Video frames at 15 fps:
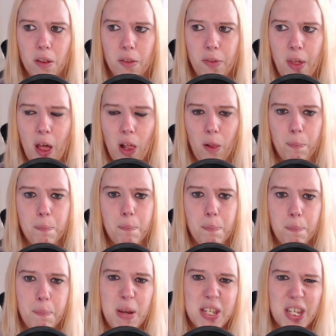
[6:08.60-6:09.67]
they'll
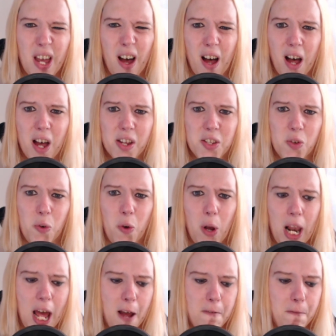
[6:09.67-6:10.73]
miscast, or you'll
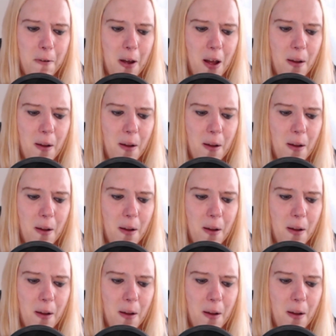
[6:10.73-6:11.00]
have